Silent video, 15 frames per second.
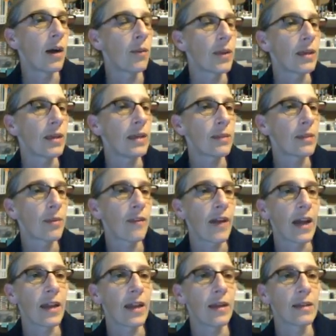We need to
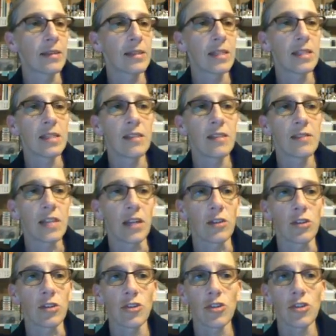provide extensive
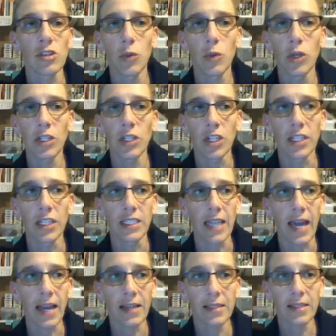psychosocial support during
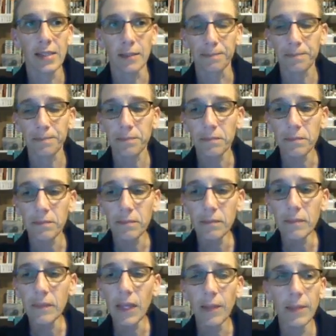attacks,
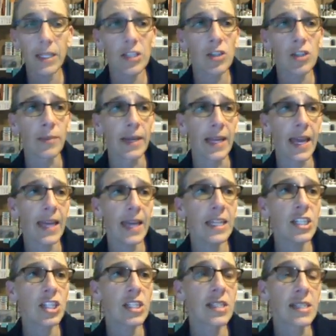administer
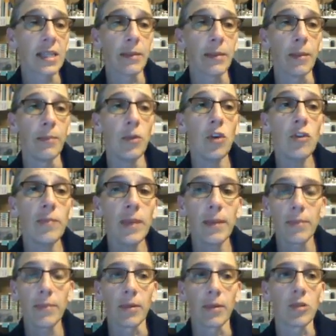medications, limit
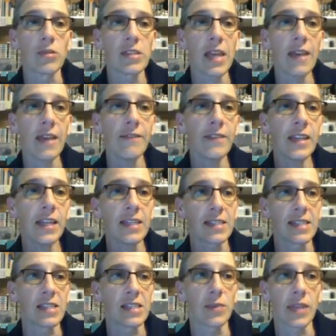movement, promote safety,
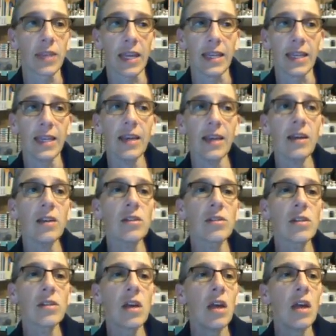assist with
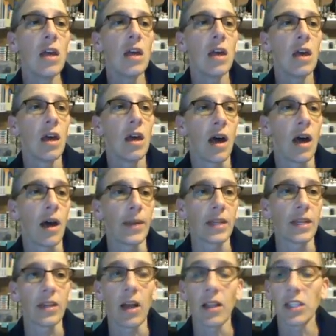ADLs,
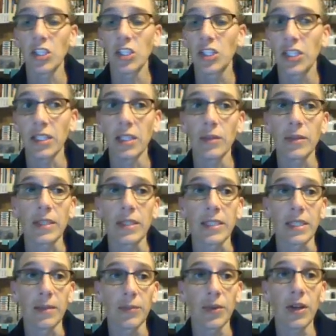acknowledge dealing with a
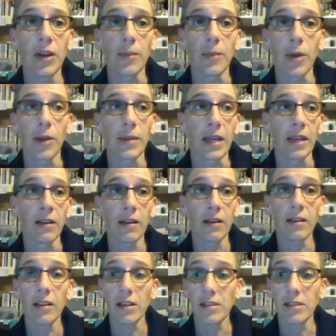temporary or permanent
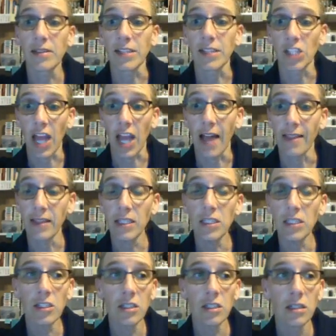hearing loss is a
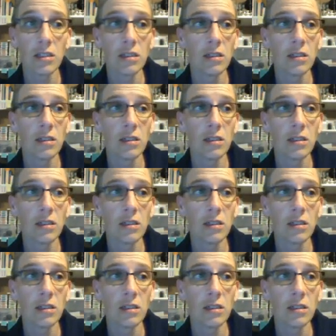challenge.